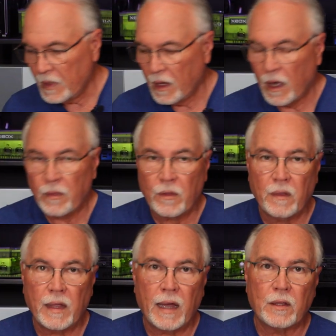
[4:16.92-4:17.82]
Other
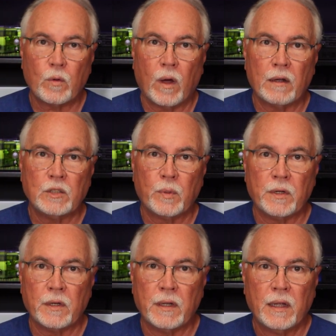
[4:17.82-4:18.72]
than that, the quality's
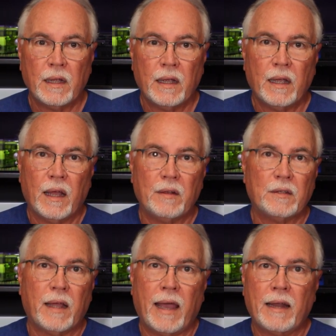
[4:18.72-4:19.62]
pretty good.
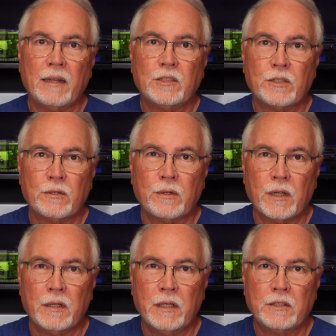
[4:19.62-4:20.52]
And to add
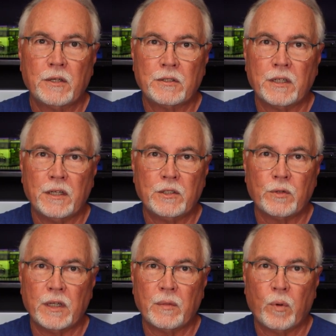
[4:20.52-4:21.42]
insult to
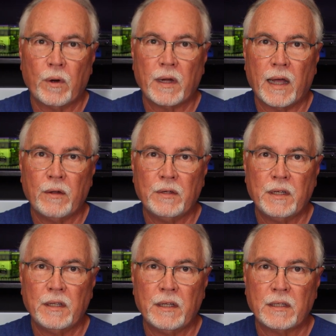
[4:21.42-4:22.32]
injury, the poor guy who
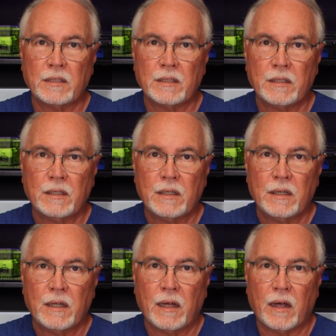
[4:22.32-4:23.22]
did this
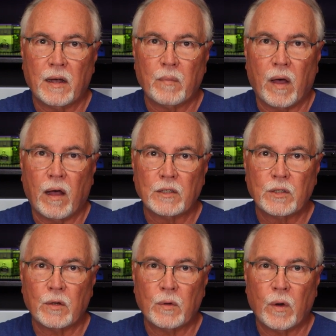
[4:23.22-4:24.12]

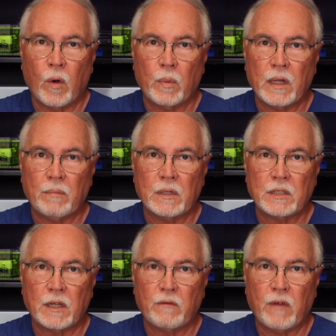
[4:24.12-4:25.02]
also opened up
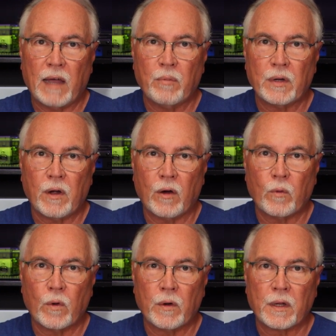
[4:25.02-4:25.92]
his fabric
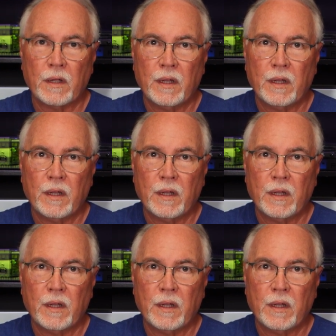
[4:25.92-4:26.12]
artwork,